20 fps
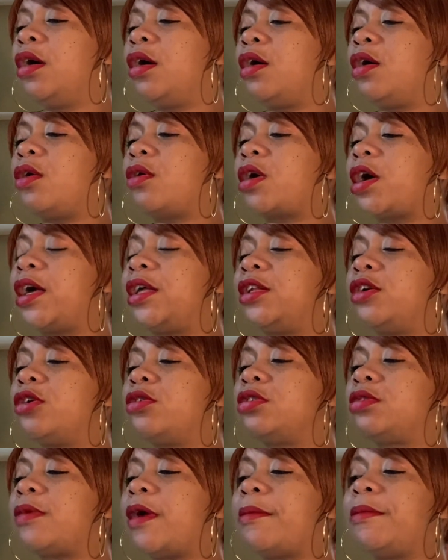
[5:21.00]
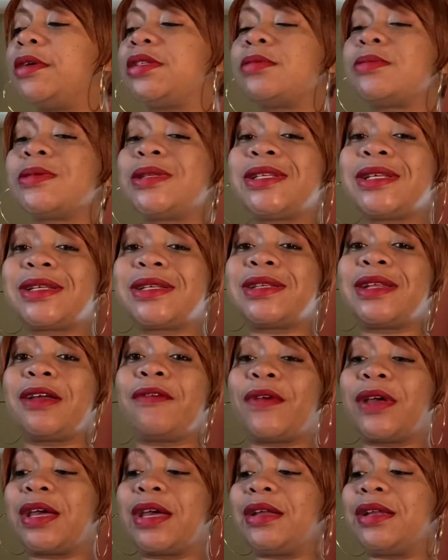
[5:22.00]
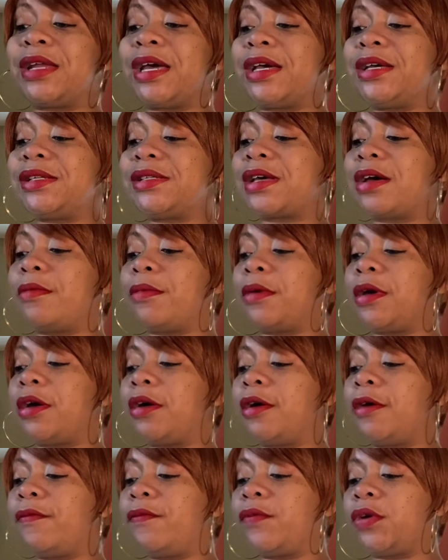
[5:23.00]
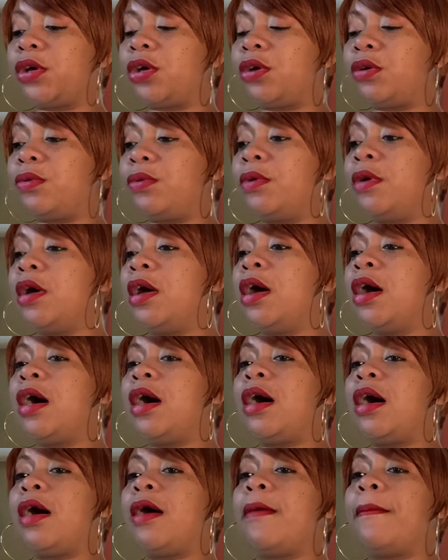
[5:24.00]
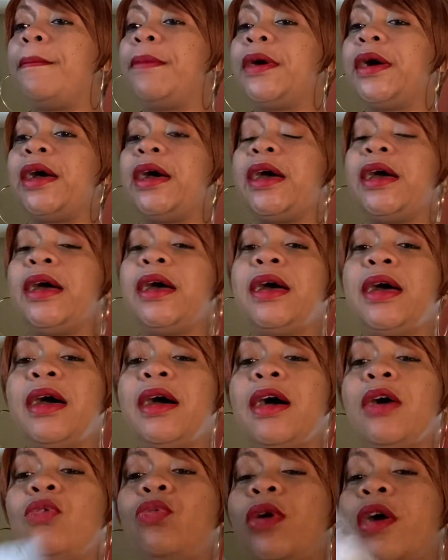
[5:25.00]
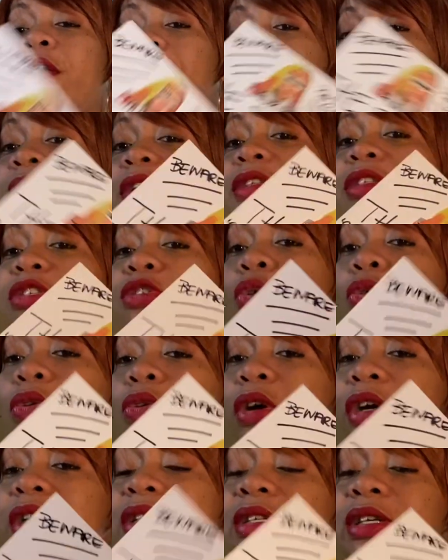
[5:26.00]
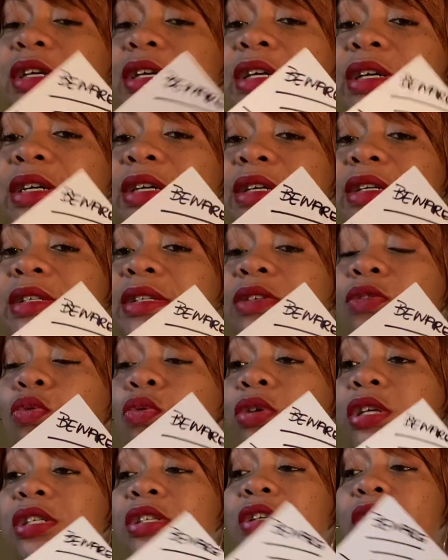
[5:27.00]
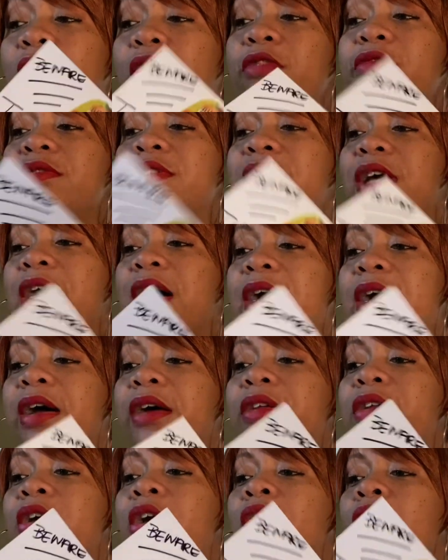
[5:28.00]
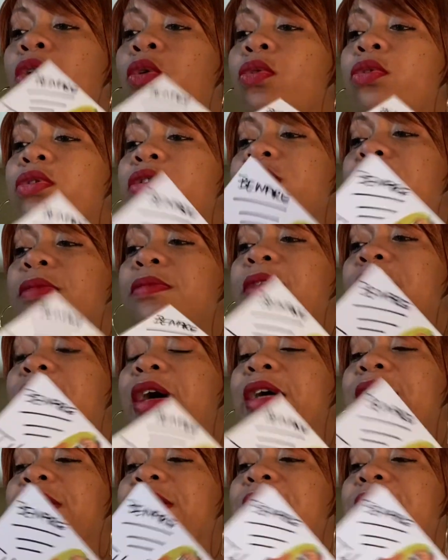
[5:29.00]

Okay, those might be some significant dates coming up for you. But whoever this Taurus is, or this Earth sign, or something like